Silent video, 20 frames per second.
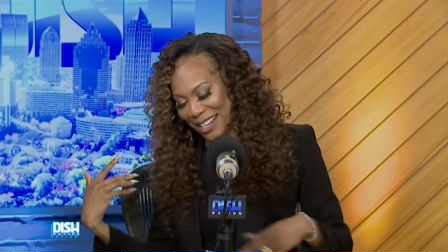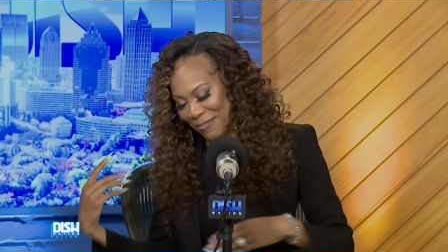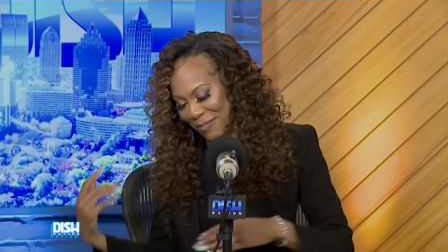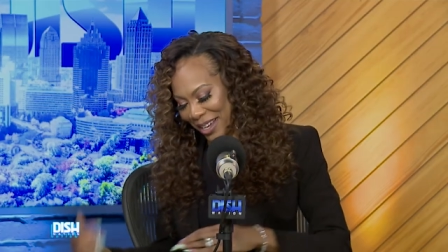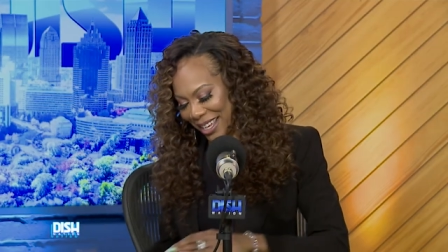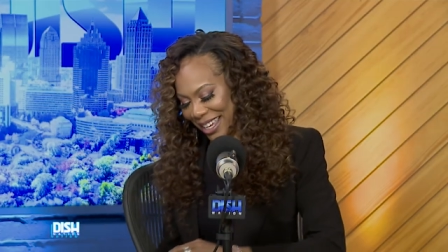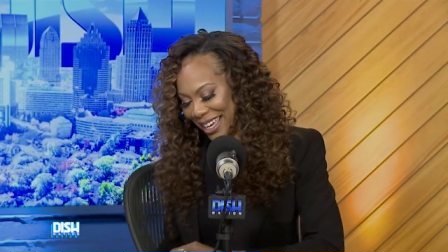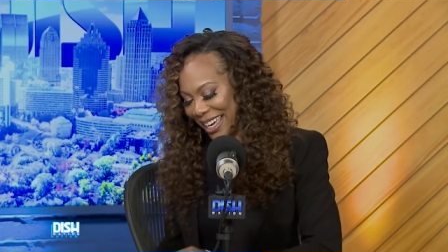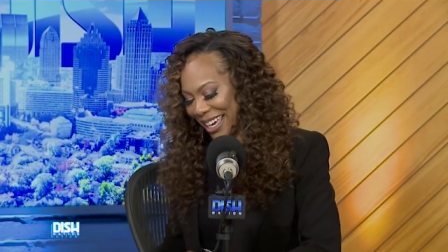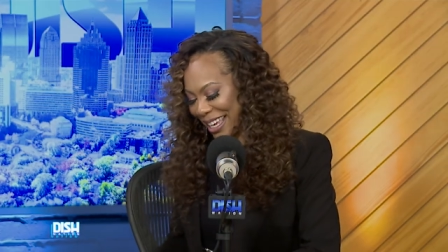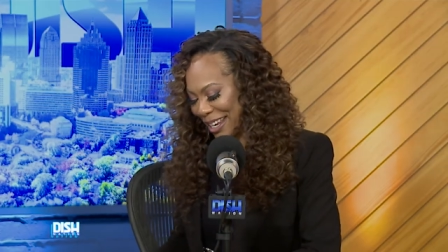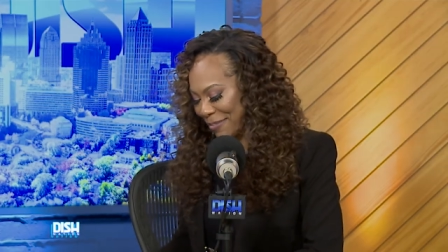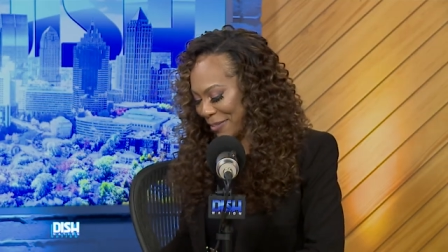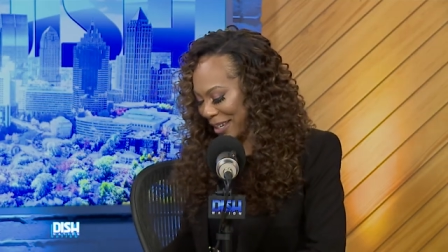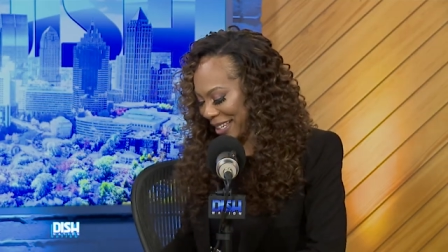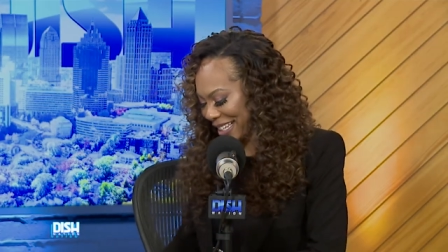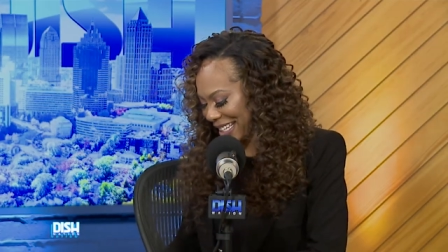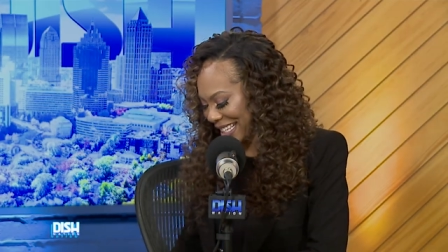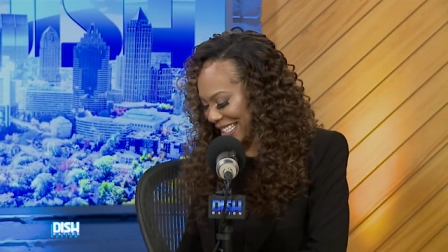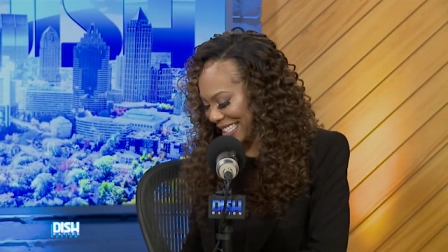in my head.
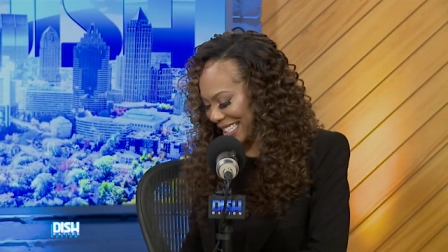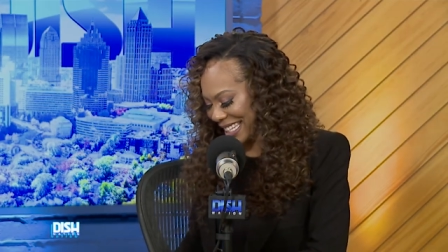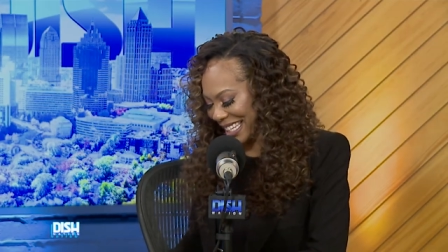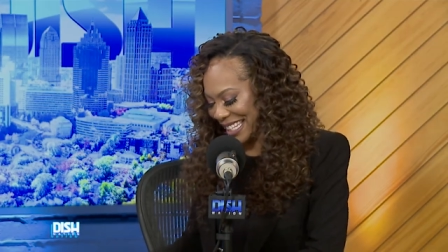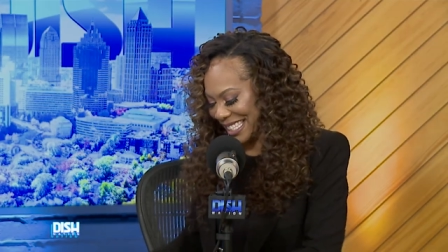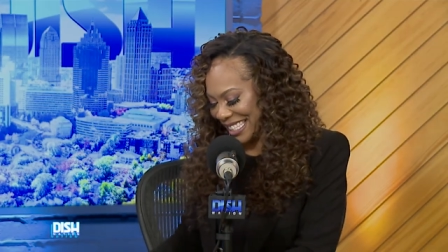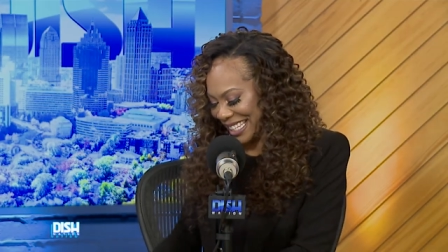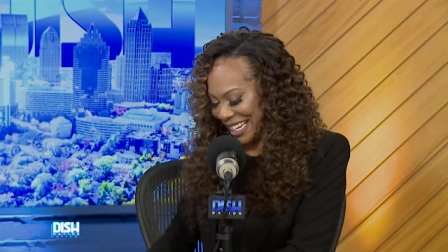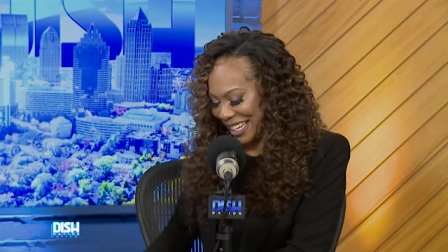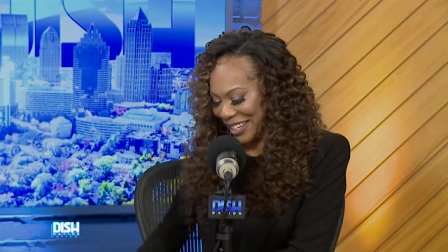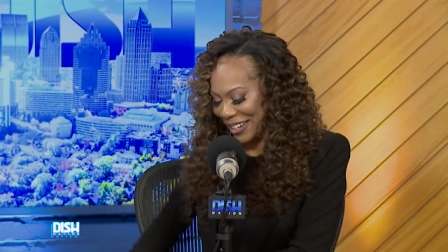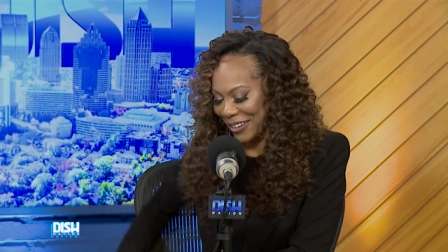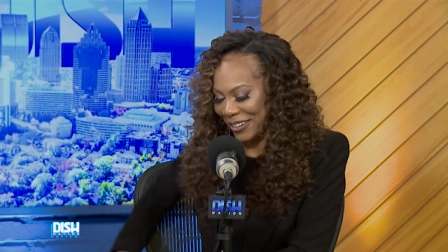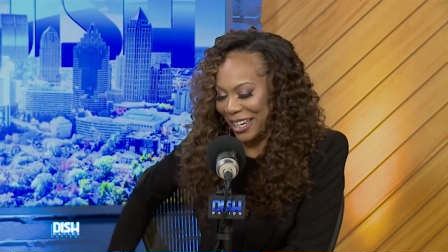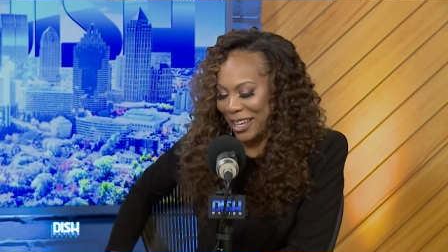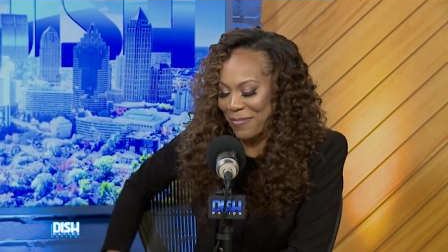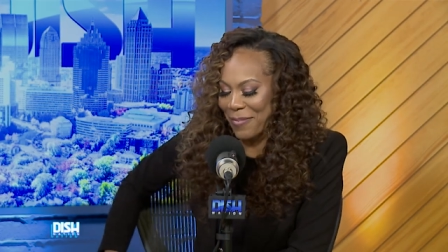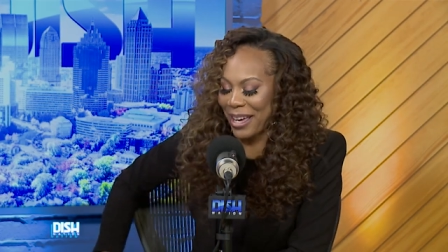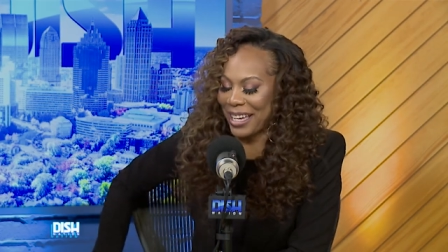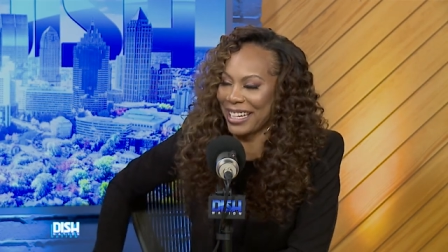But this season, you know,
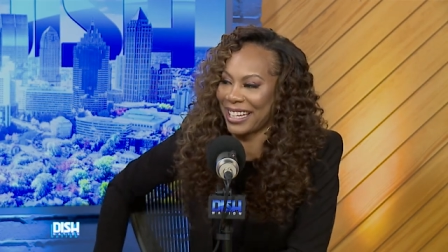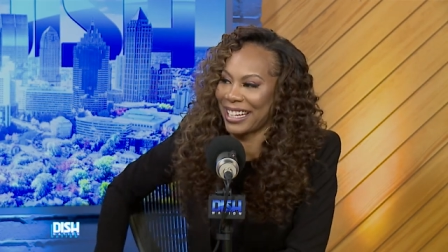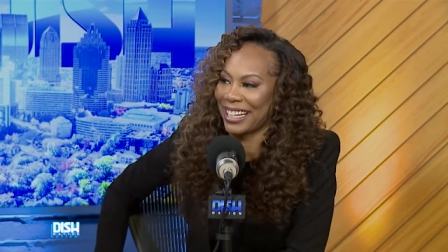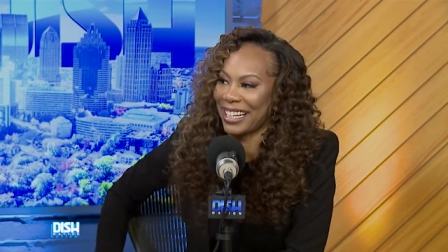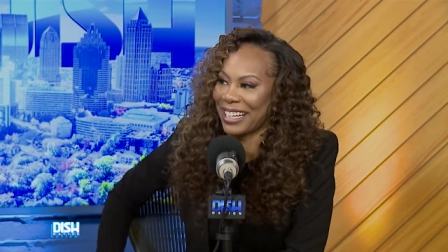they might get